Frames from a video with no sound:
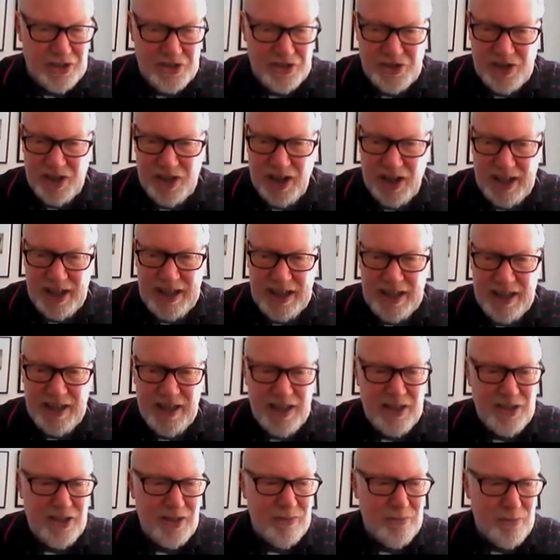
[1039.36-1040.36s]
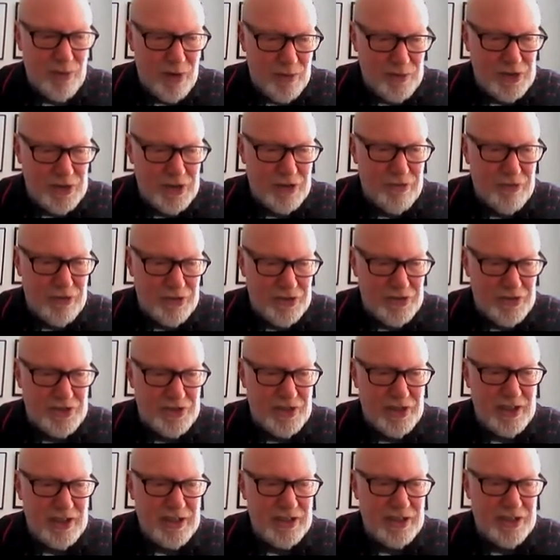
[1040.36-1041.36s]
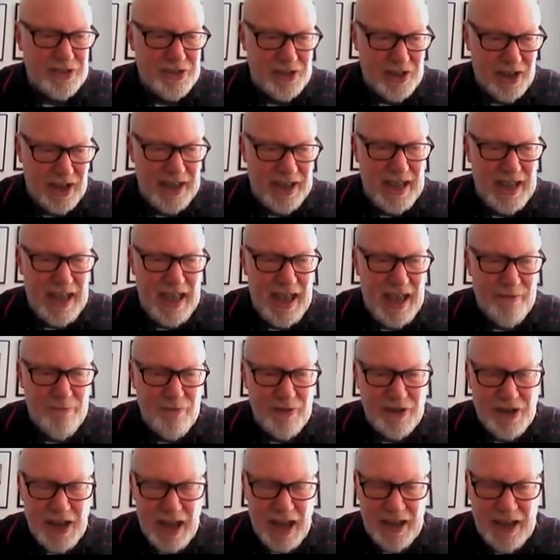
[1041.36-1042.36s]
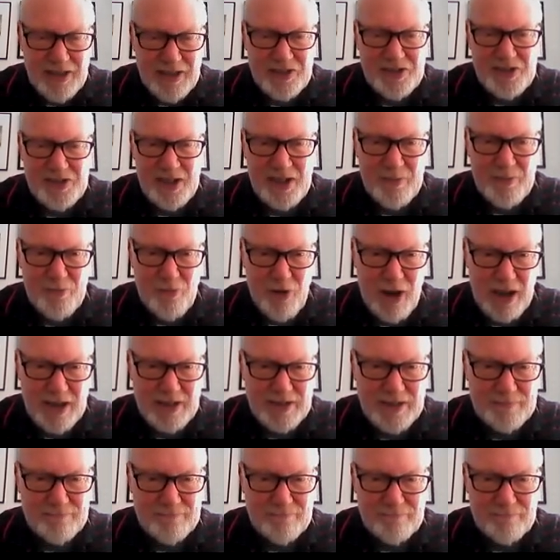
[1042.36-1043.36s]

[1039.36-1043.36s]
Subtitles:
the sky that moves across the sky every day at the same rate.